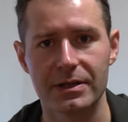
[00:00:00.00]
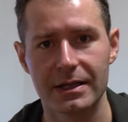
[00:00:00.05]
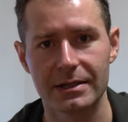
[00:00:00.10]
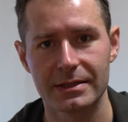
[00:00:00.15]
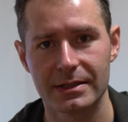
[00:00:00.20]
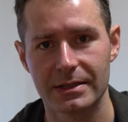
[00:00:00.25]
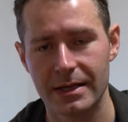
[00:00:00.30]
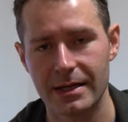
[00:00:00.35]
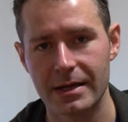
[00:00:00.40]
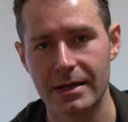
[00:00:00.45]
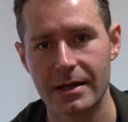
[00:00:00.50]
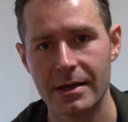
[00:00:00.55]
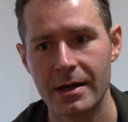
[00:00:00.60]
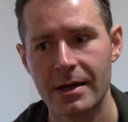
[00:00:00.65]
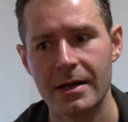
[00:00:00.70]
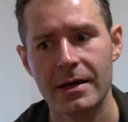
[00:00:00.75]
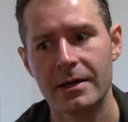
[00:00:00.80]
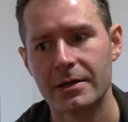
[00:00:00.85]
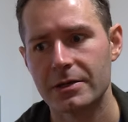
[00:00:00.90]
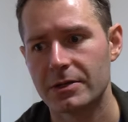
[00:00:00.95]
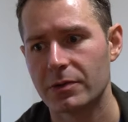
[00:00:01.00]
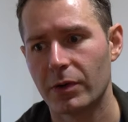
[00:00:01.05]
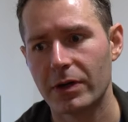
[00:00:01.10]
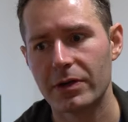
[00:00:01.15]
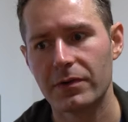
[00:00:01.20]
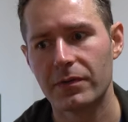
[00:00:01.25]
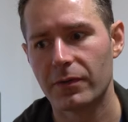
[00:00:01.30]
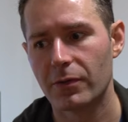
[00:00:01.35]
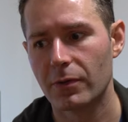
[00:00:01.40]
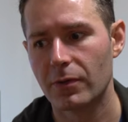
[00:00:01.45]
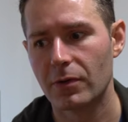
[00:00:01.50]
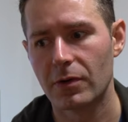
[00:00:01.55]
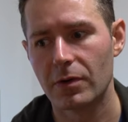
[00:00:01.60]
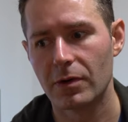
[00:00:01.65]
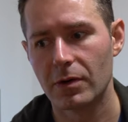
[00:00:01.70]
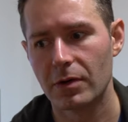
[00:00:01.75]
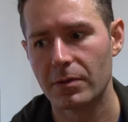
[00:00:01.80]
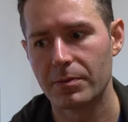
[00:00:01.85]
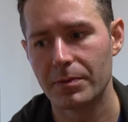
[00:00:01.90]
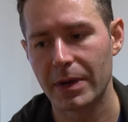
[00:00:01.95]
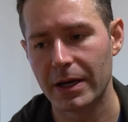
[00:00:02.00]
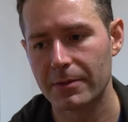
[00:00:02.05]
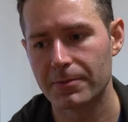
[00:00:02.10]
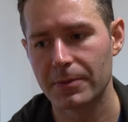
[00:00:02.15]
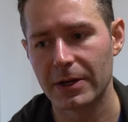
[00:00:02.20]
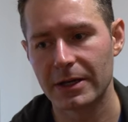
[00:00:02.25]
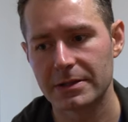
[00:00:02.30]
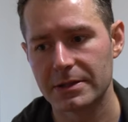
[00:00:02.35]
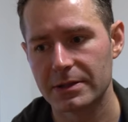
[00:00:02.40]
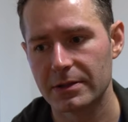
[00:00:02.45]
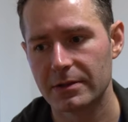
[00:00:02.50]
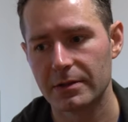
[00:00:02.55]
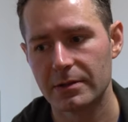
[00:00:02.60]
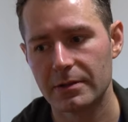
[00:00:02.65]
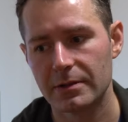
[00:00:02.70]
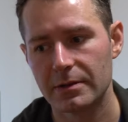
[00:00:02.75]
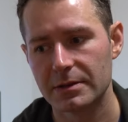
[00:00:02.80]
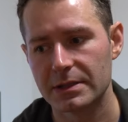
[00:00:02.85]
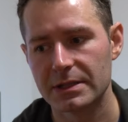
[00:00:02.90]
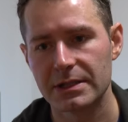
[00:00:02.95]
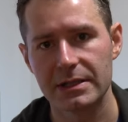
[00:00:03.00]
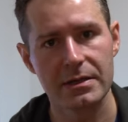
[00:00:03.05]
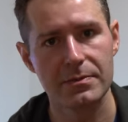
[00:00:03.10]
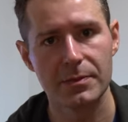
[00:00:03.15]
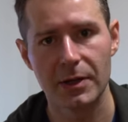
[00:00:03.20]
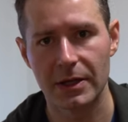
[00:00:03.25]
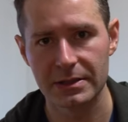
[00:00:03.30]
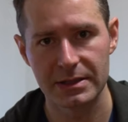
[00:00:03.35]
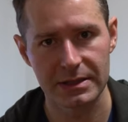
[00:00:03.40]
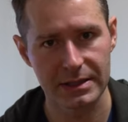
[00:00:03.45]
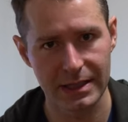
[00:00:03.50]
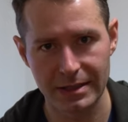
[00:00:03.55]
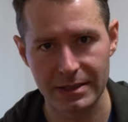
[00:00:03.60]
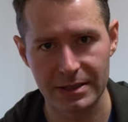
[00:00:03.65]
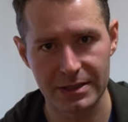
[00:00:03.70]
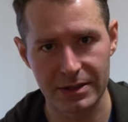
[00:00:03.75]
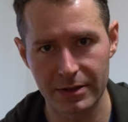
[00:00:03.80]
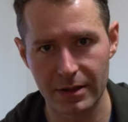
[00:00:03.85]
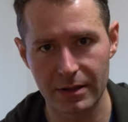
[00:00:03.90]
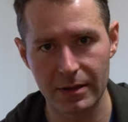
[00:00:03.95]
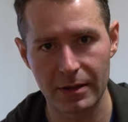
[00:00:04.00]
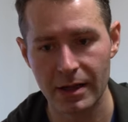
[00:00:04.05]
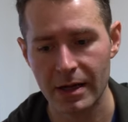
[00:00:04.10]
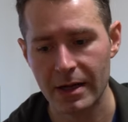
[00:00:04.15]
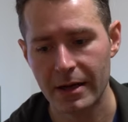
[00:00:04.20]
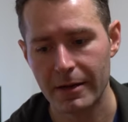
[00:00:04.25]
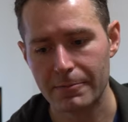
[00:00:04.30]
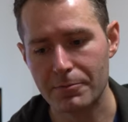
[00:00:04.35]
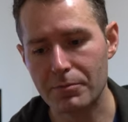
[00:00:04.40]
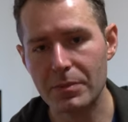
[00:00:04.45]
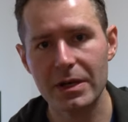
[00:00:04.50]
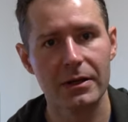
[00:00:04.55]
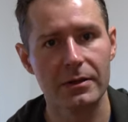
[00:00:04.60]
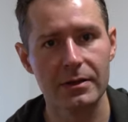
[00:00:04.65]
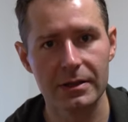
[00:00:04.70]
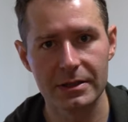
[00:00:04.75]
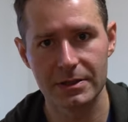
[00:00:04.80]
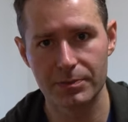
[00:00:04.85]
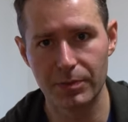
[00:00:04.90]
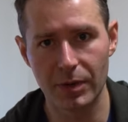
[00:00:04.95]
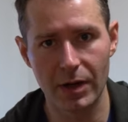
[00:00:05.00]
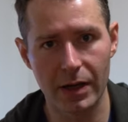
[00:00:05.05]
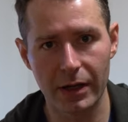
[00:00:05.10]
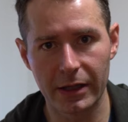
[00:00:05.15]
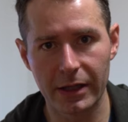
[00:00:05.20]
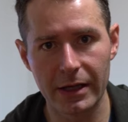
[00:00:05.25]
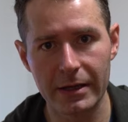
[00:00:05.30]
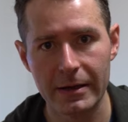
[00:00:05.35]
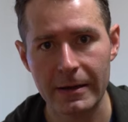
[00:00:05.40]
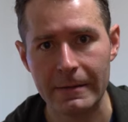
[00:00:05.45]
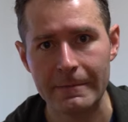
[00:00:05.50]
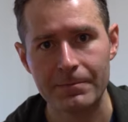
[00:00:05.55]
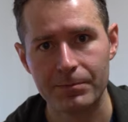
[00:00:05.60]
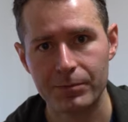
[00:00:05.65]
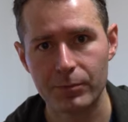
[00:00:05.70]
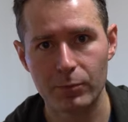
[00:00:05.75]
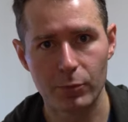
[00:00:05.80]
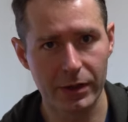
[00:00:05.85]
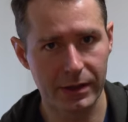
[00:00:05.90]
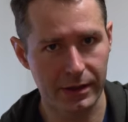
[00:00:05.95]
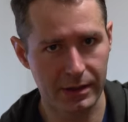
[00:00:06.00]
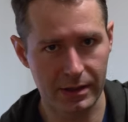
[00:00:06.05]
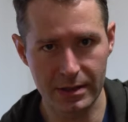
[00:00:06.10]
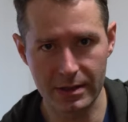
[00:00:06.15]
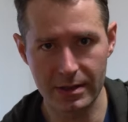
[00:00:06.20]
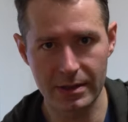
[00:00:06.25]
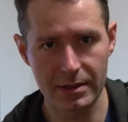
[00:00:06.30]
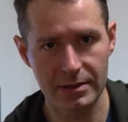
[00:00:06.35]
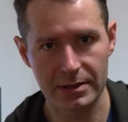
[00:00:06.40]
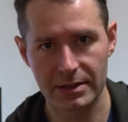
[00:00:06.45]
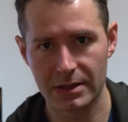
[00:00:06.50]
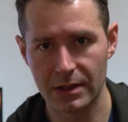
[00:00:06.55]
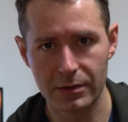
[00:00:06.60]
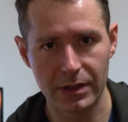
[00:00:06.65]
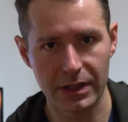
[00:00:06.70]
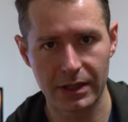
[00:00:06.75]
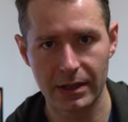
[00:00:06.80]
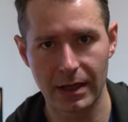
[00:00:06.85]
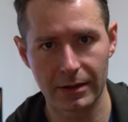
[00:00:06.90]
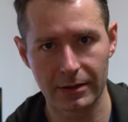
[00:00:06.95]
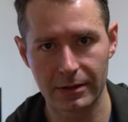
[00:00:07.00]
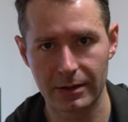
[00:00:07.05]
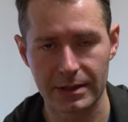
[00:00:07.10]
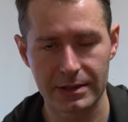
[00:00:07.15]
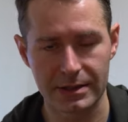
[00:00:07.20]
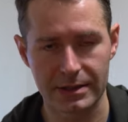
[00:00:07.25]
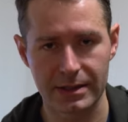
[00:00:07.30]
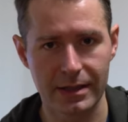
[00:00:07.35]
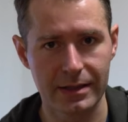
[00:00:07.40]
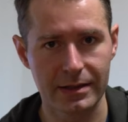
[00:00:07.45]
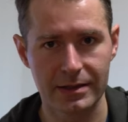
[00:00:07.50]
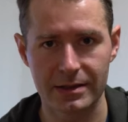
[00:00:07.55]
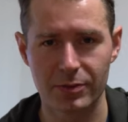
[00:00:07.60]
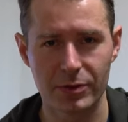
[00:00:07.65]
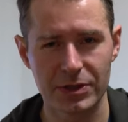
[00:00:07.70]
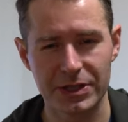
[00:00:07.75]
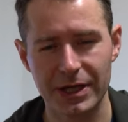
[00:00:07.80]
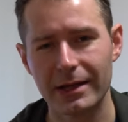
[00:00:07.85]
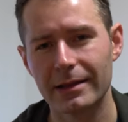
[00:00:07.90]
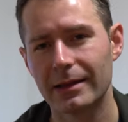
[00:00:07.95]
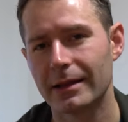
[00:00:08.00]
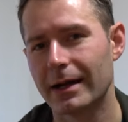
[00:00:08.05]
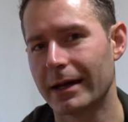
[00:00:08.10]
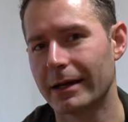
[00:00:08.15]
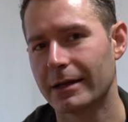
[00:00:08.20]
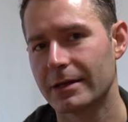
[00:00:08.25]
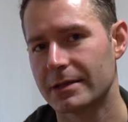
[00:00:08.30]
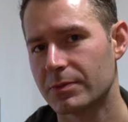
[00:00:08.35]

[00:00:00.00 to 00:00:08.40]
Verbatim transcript: That's a 24 megapixel CMOS sensor, mirrorless body with the Sony color science, which I like.